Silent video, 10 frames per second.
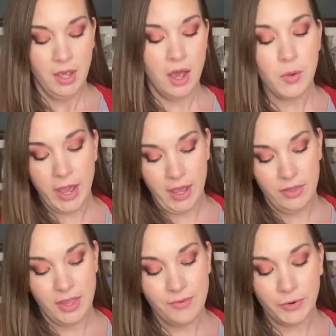Okay,
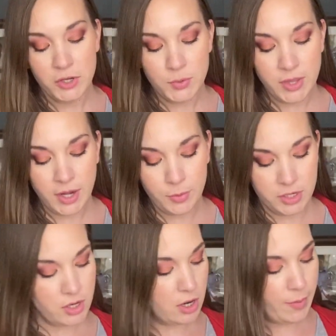the first one that I'm going to
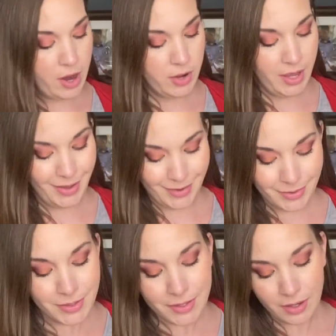talk about
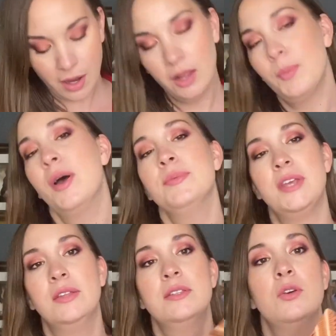is the Colourpop
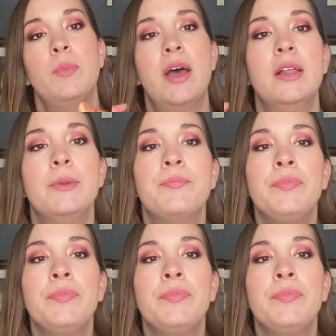Sandstone palette.